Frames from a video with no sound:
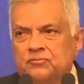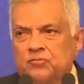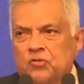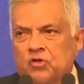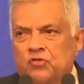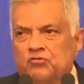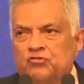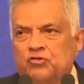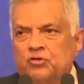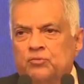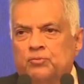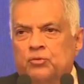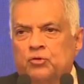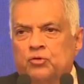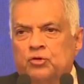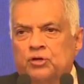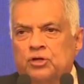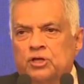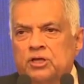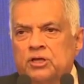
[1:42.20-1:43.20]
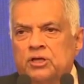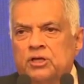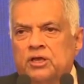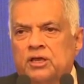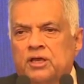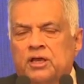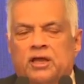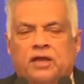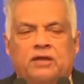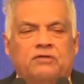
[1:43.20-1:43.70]
of support
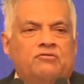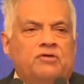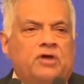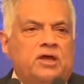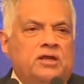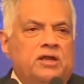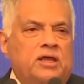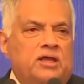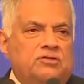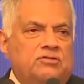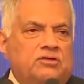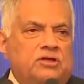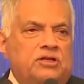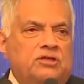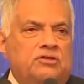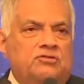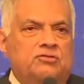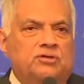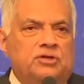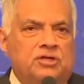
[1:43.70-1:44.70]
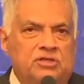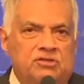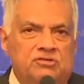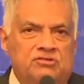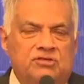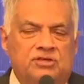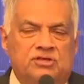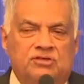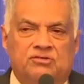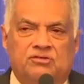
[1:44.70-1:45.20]
and financial
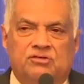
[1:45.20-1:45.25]
assurances.